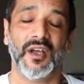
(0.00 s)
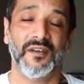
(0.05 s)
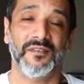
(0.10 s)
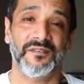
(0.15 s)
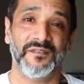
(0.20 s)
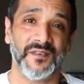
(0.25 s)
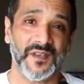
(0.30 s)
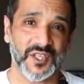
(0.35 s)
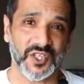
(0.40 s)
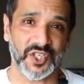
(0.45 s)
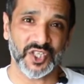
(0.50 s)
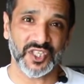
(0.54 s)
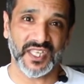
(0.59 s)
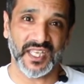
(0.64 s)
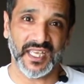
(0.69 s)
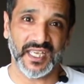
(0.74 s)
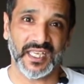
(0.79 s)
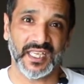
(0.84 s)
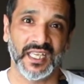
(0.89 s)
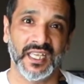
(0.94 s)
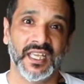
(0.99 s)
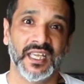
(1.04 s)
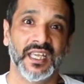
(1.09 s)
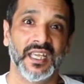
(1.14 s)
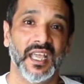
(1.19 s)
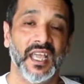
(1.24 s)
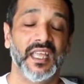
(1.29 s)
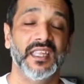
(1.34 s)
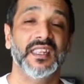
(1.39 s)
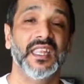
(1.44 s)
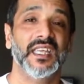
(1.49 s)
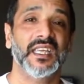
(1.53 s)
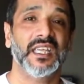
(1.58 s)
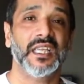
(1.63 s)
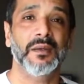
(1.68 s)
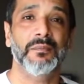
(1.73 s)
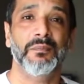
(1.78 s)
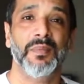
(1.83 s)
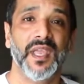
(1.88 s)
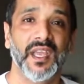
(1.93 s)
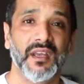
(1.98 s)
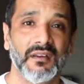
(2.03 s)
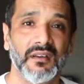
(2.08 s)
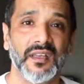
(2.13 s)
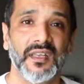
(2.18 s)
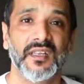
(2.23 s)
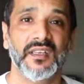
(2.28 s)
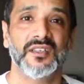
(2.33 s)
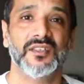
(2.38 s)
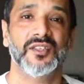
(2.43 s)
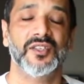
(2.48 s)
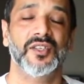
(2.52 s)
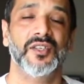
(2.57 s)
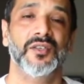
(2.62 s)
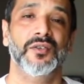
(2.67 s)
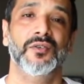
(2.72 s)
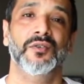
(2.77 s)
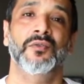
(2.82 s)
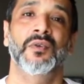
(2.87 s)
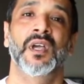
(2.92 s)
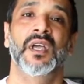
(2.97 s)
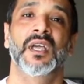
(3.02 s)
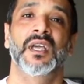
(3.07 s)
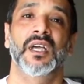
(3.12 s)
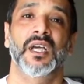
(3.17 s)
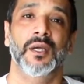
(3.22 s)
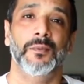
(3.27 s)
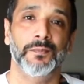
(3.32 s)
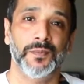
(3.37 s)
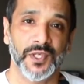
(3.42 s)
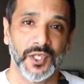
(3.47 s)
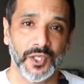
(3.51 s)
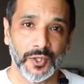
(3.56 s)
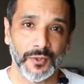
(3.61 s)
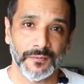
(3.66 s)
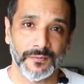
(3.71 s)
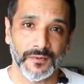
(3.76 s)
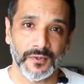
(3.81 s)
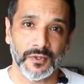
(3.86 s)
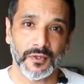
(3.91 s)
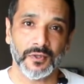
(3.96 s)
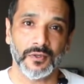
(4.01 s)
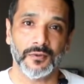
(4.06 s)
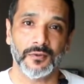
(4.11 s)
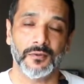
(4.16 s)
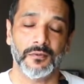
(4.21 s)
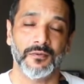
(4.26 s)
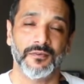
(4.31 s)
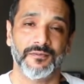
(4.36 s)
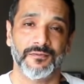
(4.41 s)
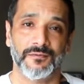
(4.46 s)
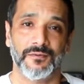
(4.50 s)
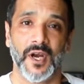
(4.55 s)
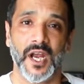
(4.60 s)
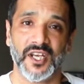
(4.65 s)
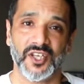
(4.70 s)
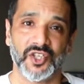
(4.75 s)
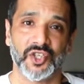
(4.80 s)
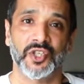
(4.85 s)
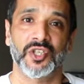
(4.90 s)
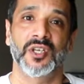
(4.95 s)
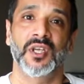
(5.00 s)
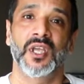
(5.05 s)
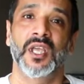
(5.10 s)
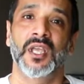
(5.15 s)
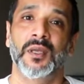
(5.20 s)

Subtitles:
a fish stick and then comparing it to a beautiful fresh